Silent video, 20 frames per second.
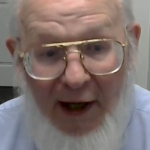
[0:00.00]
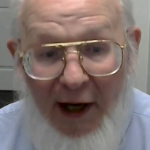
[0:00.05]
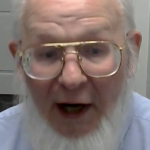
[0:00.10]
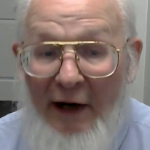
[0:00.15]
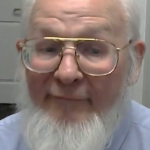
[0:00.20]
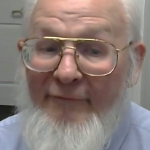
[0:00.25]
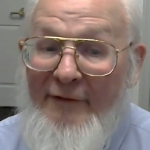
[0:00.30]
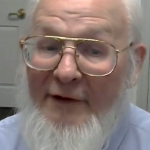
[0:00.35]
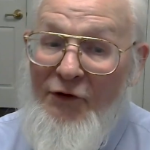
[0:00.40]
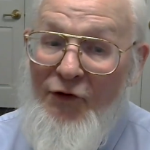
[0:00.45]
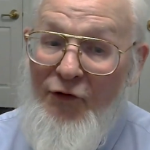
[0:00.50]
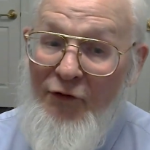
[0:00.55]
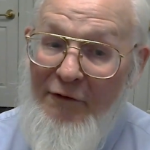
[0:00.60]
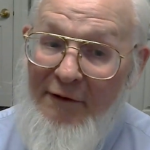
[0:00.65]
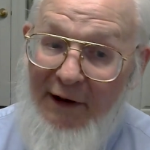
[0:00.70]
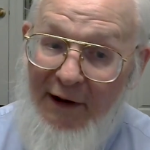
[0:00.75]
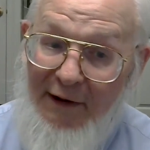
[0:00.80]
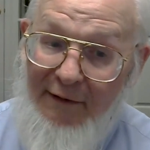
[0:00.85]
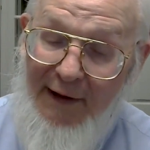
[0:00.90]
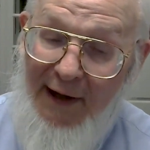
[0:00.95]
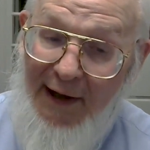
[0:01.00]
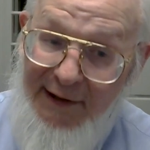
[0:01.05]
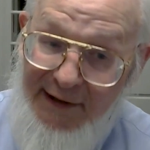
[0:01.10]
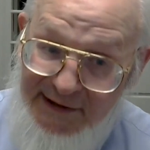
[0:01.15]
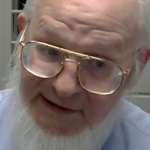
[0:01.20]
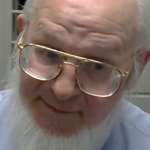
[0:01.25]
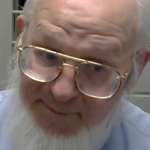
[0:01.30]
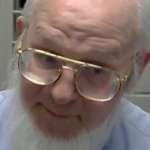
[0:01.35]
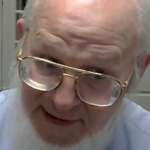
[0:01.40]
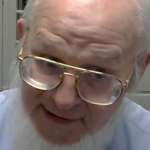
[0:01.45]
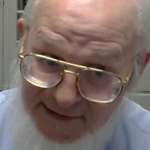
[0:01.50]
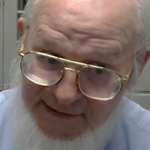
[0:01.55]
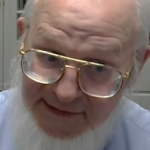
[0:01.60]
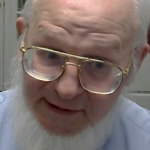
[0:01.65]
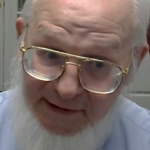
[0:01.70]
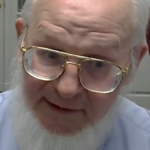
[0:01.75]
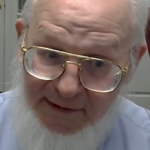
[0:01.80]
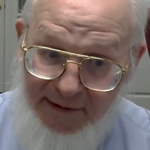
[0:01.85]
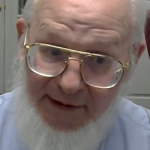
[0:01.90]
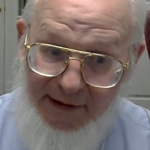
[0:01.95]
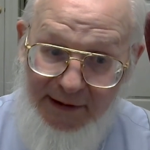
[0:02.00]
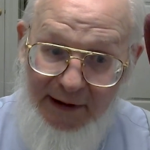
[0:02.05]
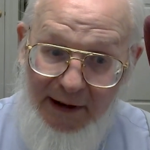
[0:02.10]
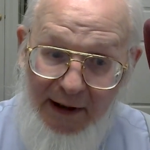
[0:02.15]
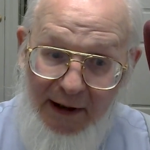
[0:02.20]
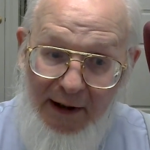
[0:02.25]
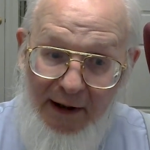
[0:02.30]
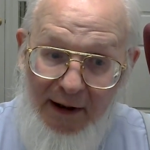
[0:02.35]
every new thing that is basically